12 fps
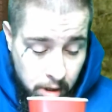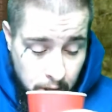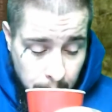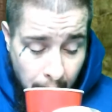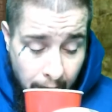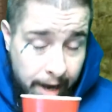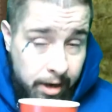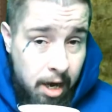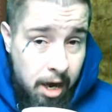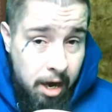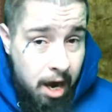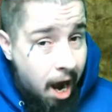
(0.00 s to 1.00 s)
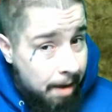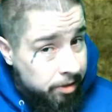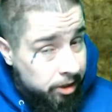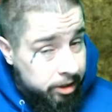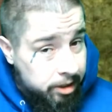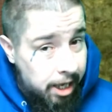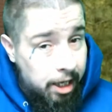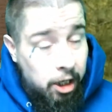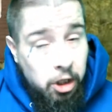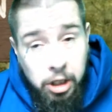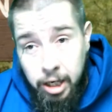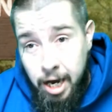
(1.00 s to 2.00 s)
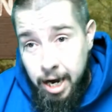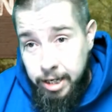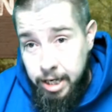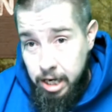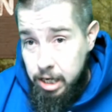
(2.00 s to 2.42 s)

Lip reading: But I'm just saying a good idea,